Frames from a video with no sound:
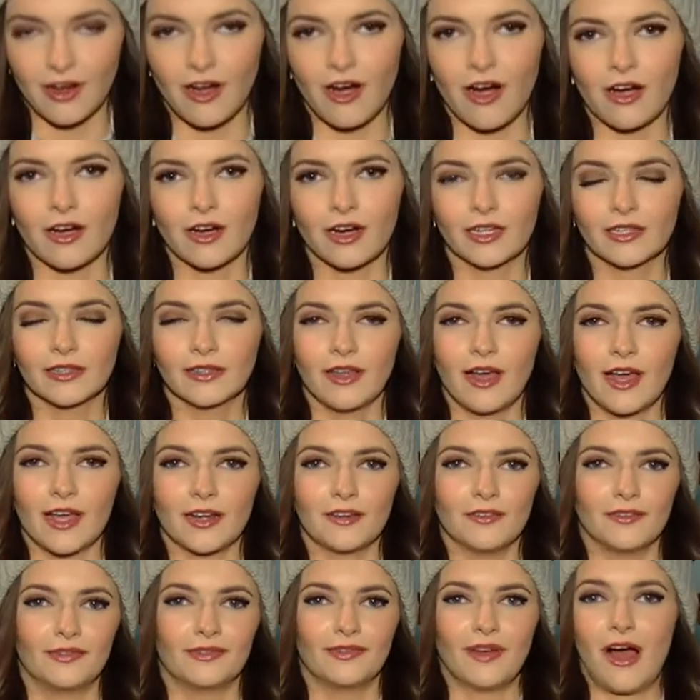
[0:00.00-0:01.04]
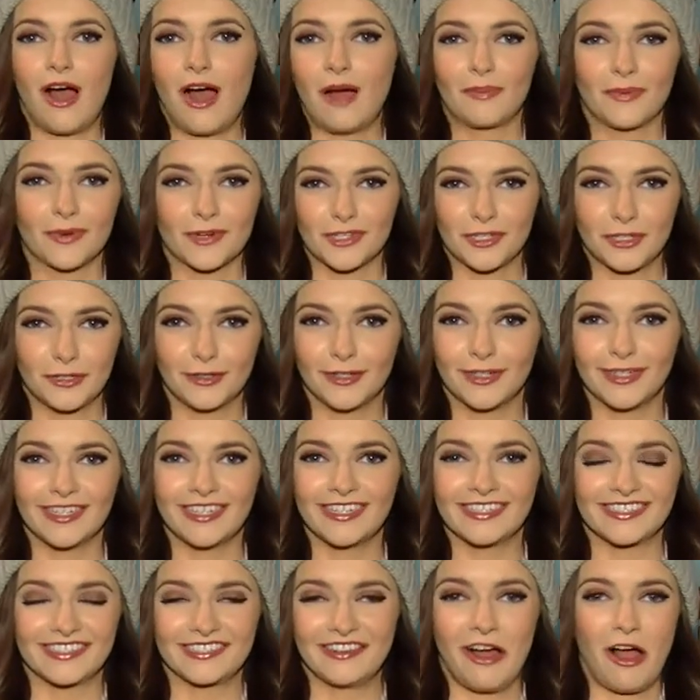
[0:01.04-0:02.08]
are a lot of
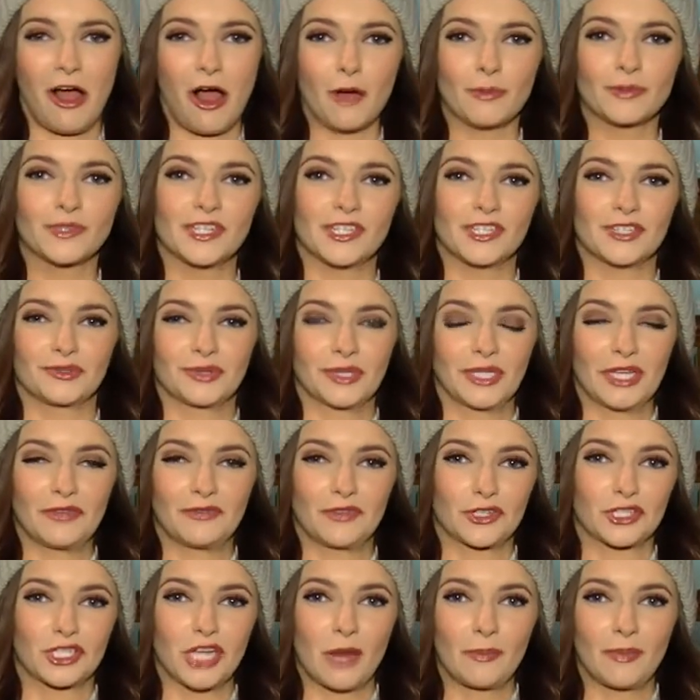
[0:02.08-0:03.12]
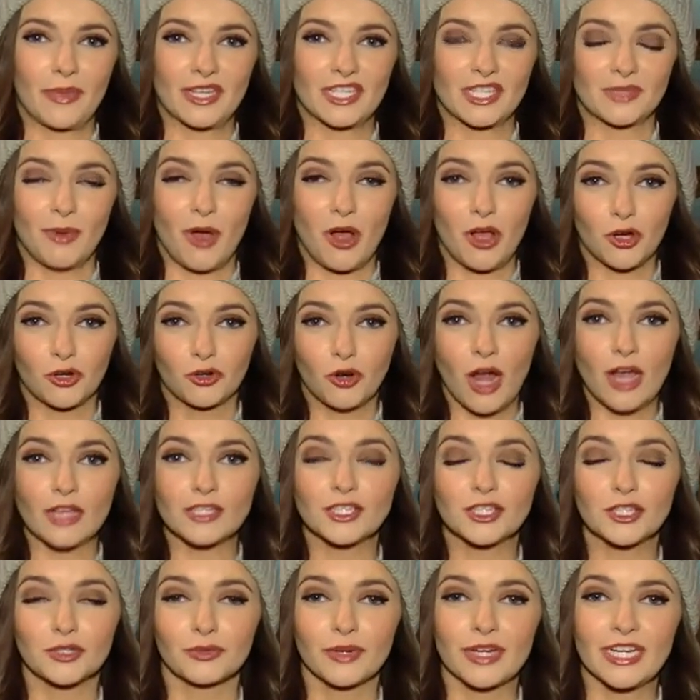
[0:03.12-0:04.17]
opportunities and options really if you're shopping small across
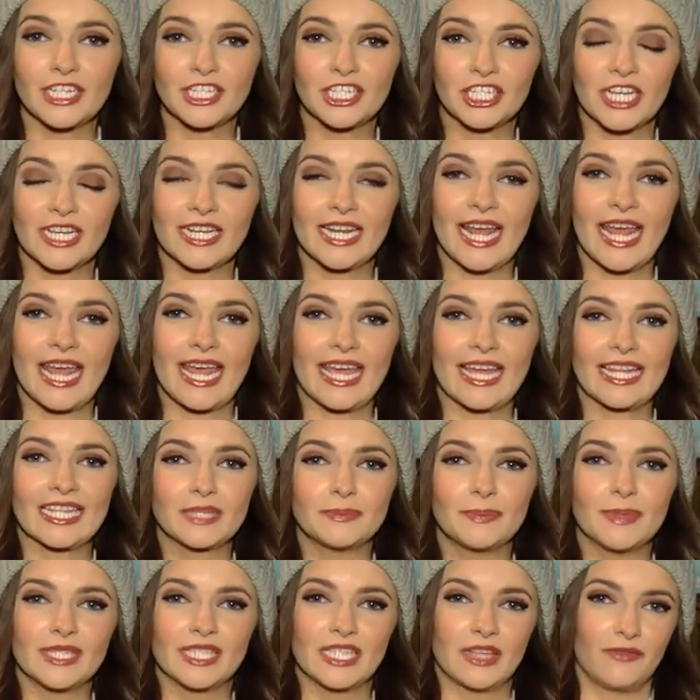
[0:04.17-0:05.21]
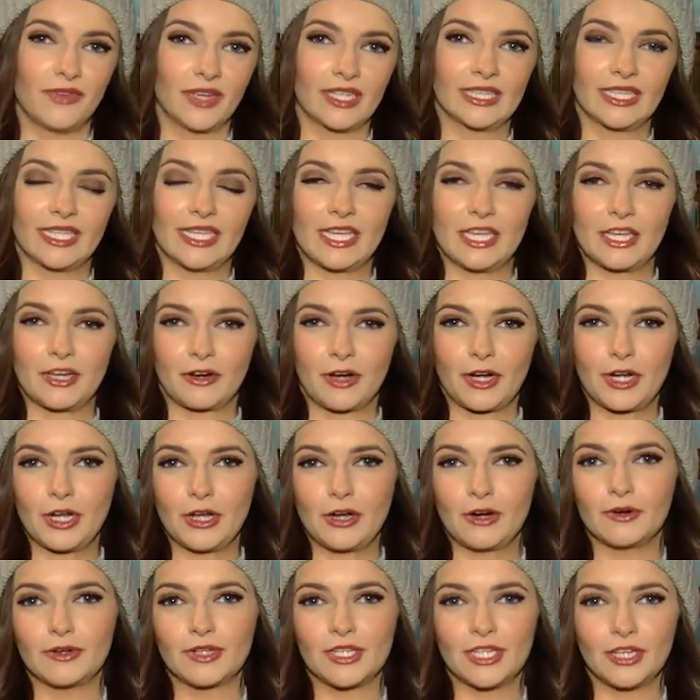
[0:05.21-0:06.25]
the region and specifically here in
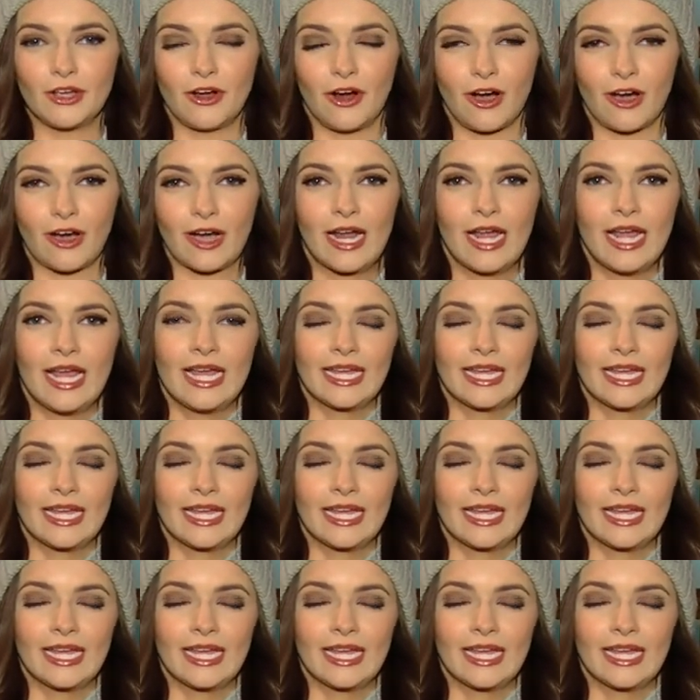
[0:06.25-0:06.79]
OTR.